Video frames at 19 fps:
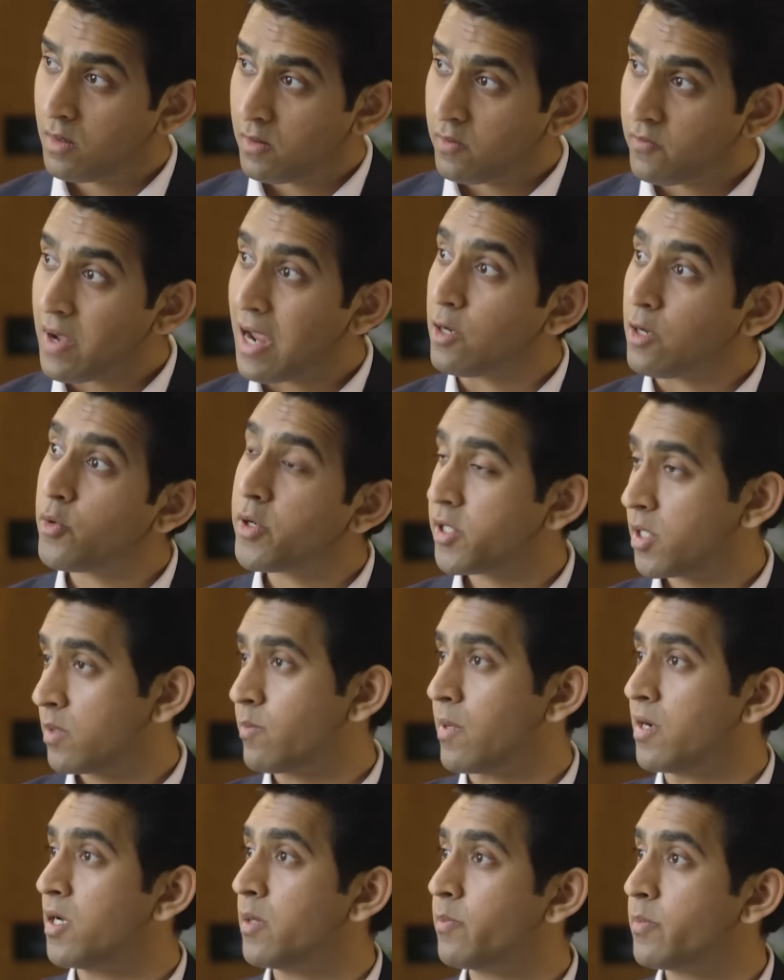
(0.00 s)
valuation
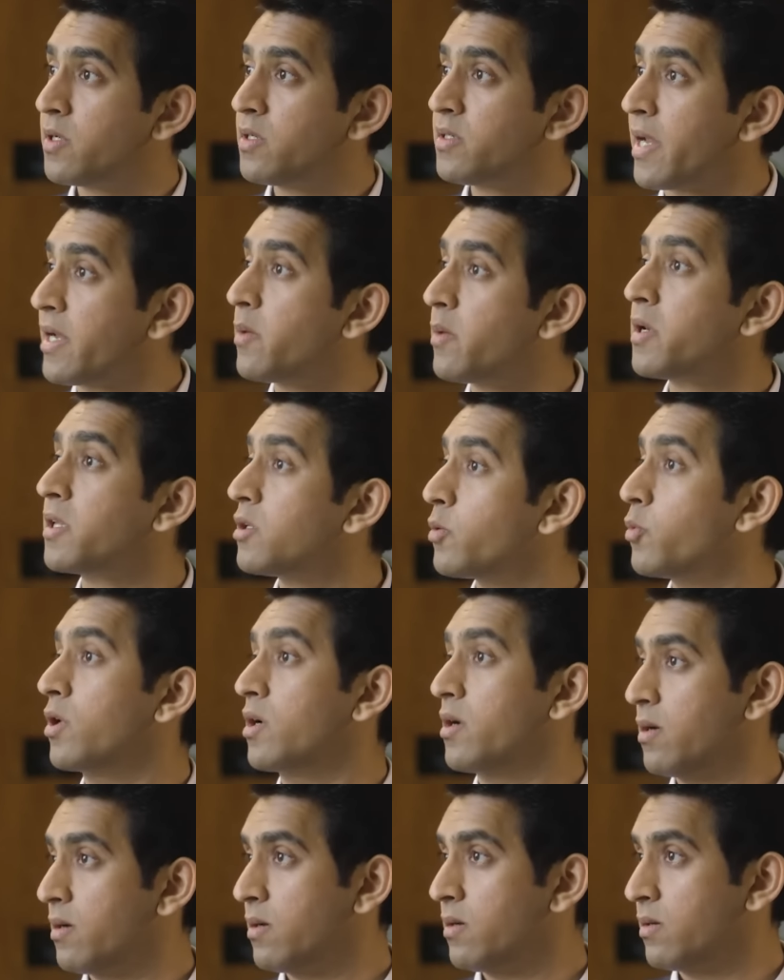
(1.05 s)
multiples anywhere in the world.